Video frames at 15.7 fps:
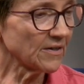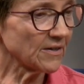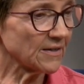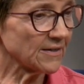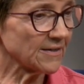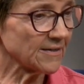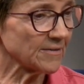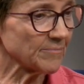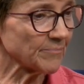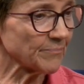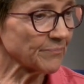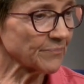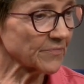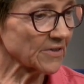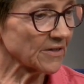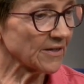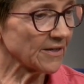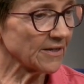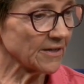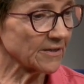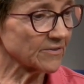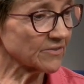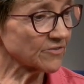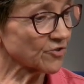um,
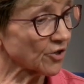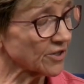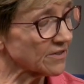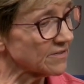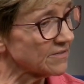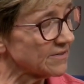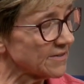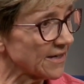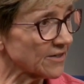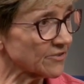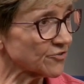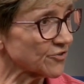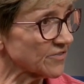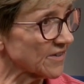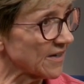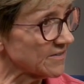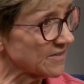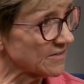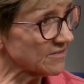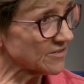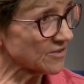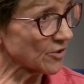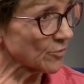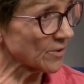and started
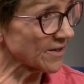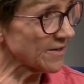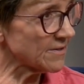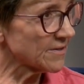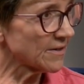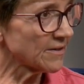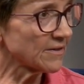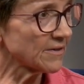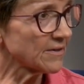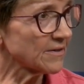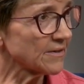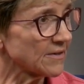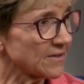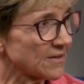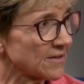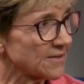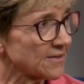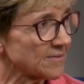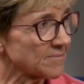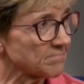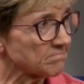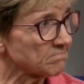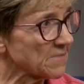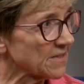exercising slowly.
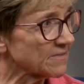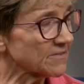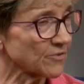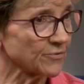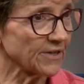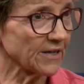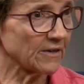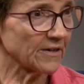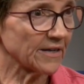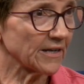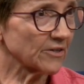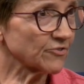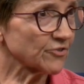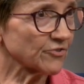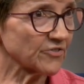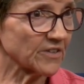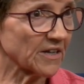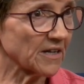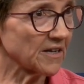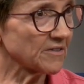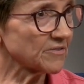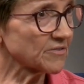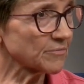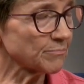Um, and so now I
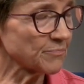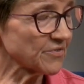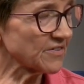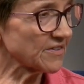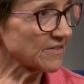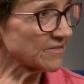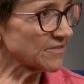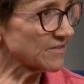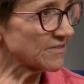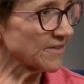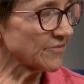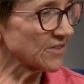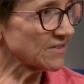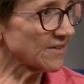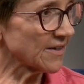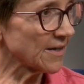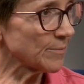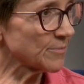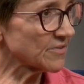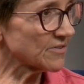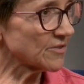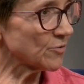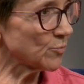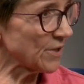exercise six to seven
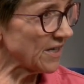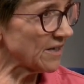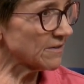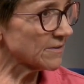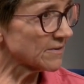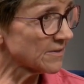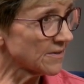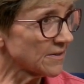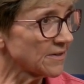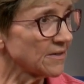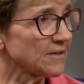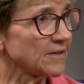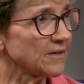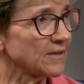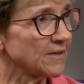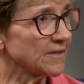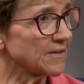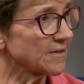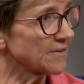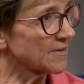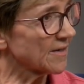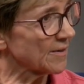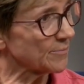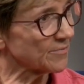times a week
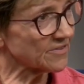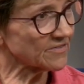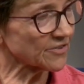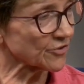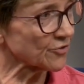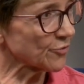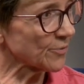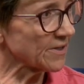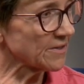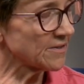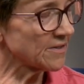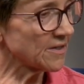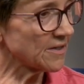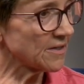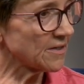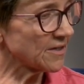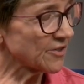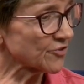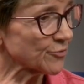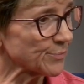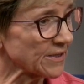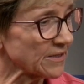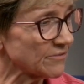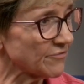and I'm still doing the
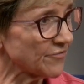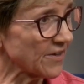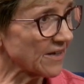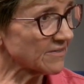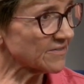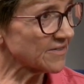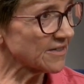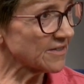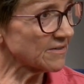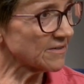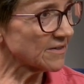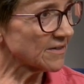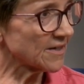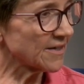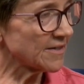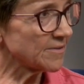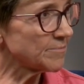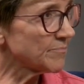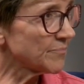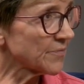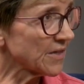intermittent fasting. I